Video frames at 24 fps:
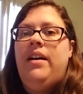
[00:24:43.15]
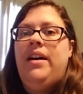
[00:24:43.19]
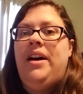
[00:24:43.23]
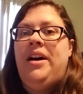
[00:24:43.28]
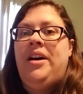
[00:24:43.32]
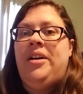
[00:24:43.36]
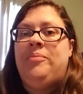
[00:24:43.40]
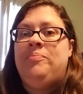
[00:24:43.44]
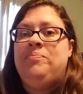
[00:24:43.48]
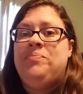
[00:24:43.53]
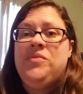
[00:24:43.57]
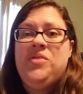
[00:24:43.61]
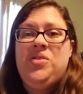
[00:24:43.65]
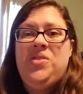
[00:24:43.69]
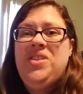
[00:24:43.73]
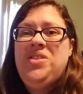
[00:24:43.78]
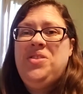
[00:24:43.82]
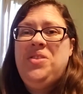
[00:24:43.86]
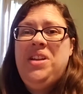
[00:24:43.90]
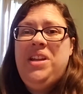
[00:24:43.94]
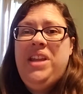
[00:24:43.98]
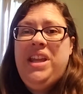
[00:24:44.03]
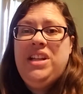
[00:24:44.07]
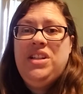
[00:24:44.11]
So that's
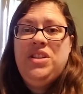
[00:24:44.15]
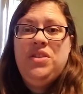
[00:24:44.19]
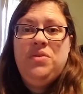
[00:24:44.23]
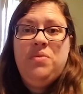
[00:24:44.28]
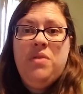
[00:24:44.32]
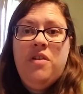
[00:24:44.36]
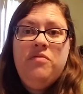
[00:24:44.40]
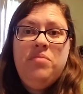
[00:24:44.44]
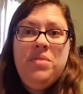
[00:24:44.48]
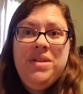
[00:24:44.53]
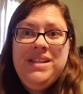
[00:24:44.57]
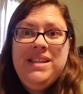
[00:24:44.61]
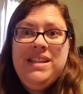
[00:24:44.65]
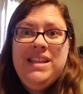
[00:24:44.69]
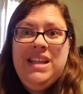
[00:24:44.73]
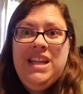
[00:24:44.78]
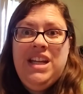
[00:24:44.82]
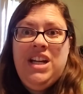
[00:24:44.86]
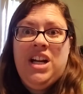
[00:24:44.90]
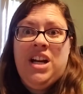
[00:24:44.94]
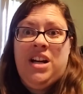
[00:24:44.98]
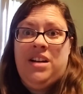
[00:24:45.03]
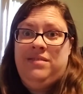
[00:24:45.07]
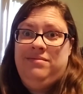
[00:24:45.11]
only like 12 books in the
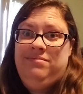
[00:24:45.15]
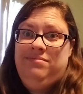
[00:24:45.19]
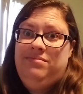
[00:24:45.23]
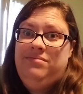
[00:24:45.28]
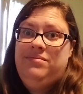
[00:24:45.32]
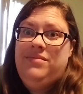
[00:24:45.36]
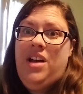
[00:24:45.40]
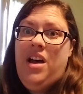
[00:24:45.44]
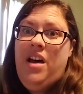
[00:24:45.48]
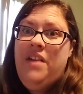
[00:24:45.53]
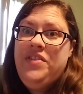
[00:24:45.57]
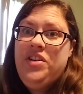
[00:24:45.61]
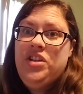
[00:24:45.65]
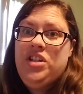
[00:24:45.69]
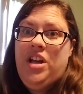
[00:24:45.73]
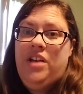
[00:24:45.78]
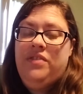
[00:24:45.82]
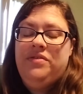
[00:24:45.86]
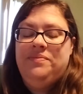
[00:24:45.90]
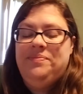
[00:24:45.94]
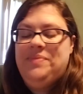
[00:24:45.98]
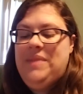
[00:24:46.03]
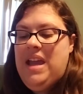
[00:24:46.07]
year off your shelf.